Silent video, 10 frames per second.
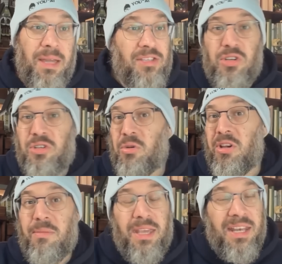It's just going
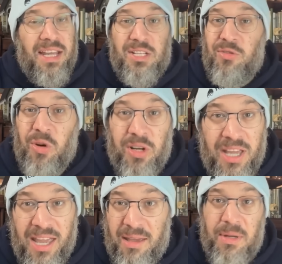to be a nice
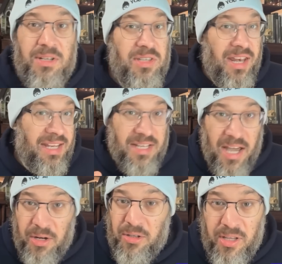4K image that
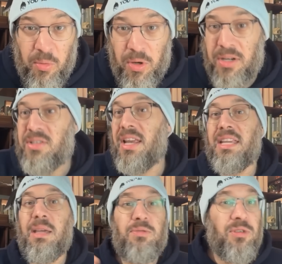entirely works and
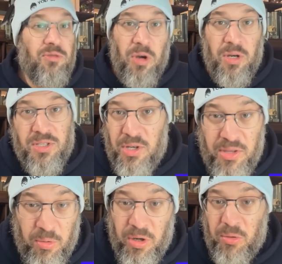keeps you focused on
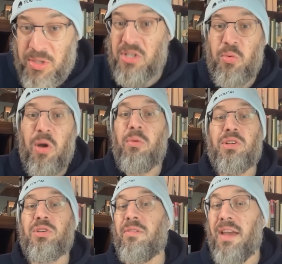the work, which is what we
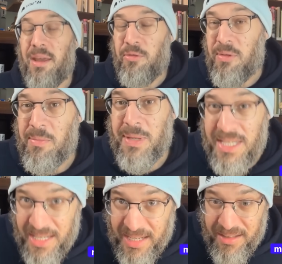should have had from the
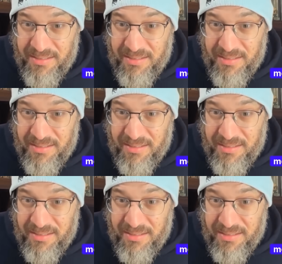beginning.